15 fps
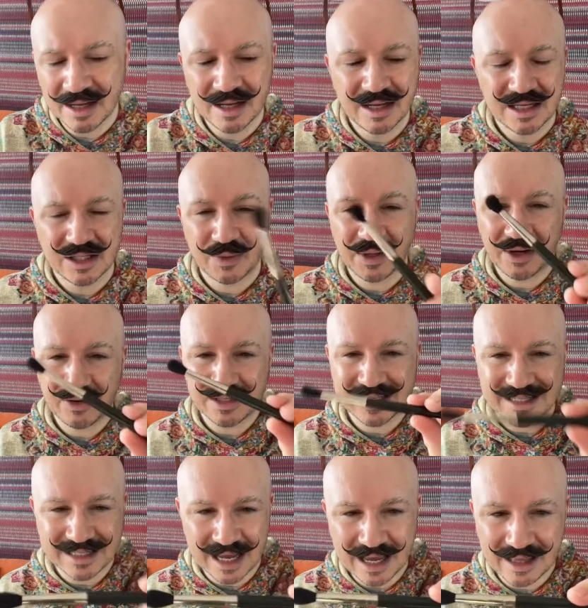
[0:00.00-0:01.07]
So we don't
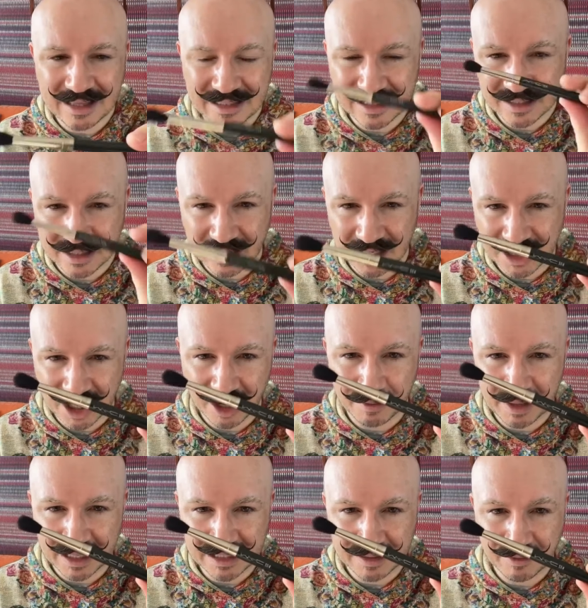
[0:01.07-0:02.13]
say this is an eyeshadow
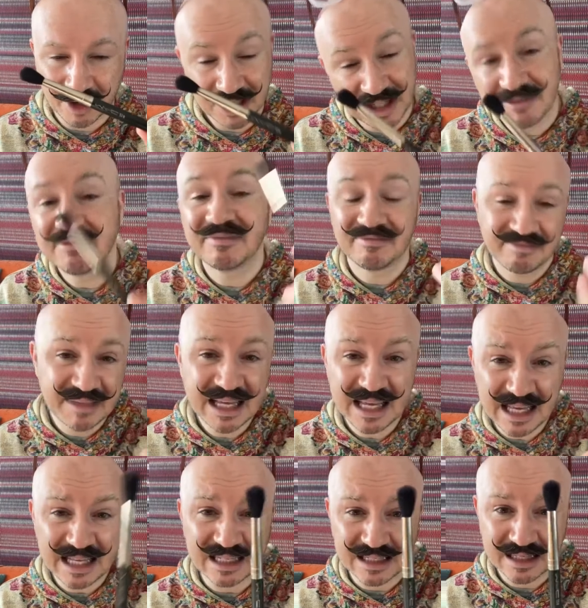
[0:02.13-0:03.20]
blending brush. It
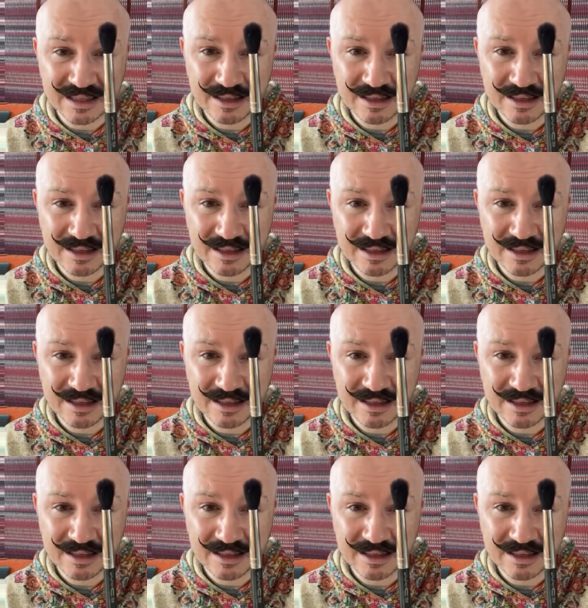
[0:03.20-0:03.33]
is.